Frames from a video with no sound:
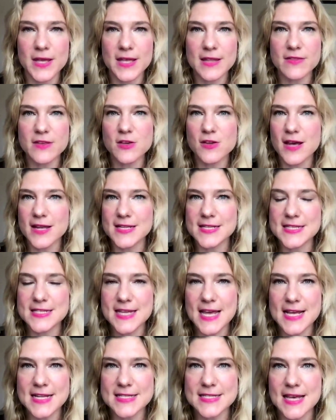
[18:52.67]
in the United
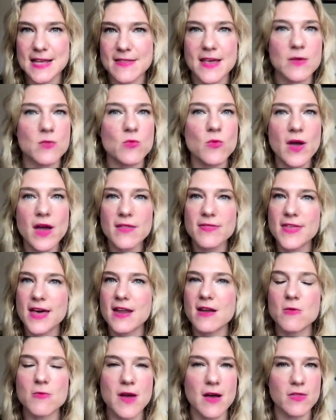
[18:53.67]
States and then re-
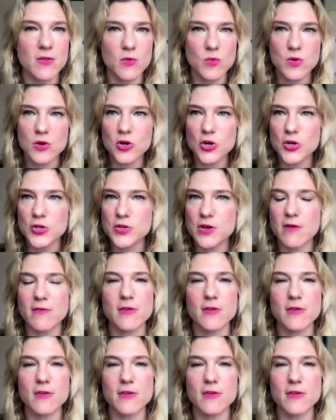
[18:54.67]
then around the world